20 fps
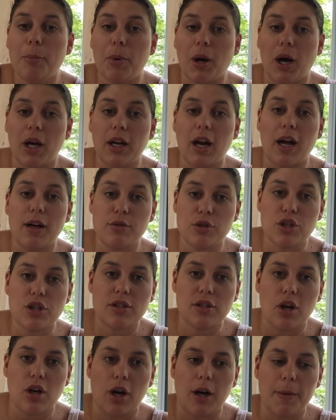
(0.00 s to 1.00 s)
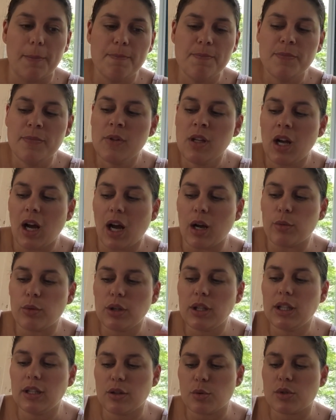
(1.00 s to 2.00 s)
but I just thought,
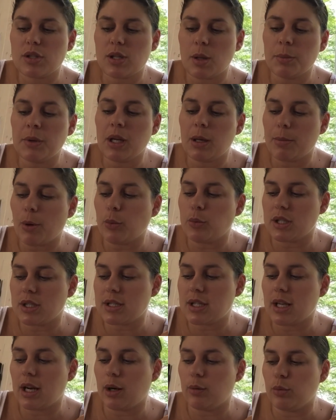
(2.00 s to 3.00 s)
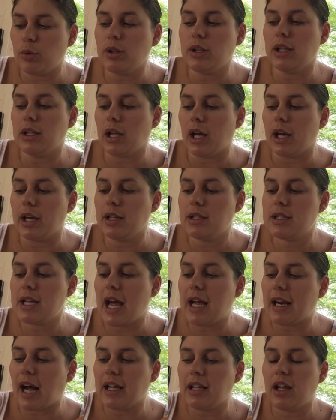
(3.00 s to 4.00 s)
there's something about this that I really liked,
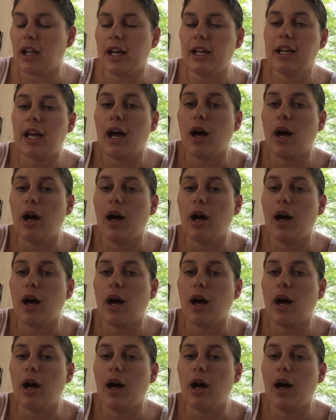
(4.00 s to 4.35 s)
and I like